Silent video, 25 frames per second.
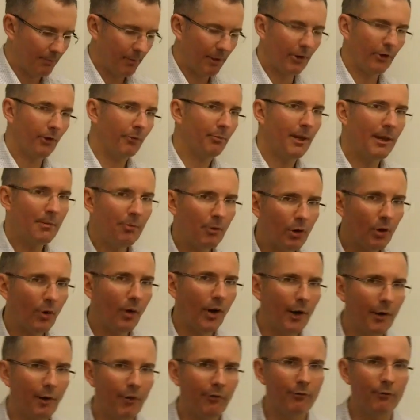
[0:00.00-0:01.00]
because people
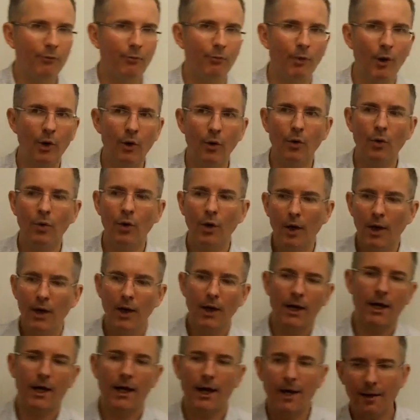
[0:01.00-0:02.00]
quite often will
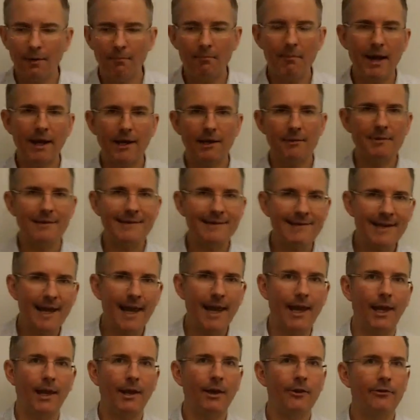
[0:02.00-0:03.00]
make a
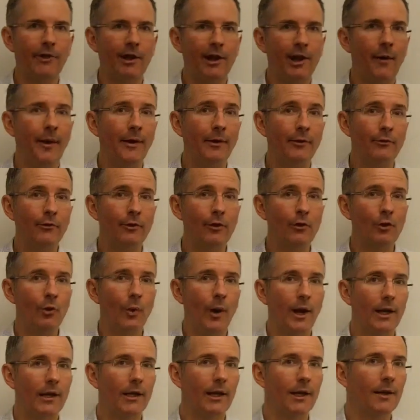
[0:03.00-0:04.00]
mistake as they're going too
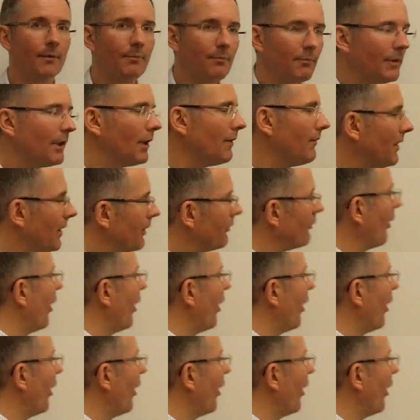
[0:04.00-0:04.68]
quickly. Give you an